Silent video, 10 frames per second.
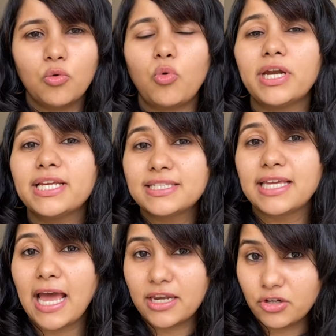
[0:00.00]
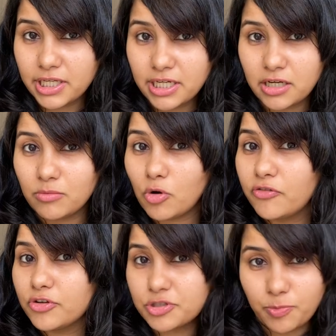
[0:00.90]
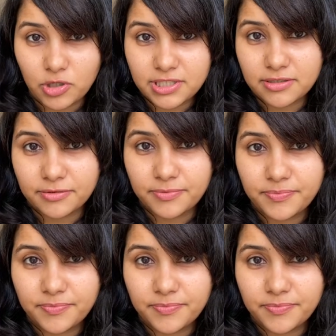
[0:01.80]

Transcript: What is the annual income of your sponsor?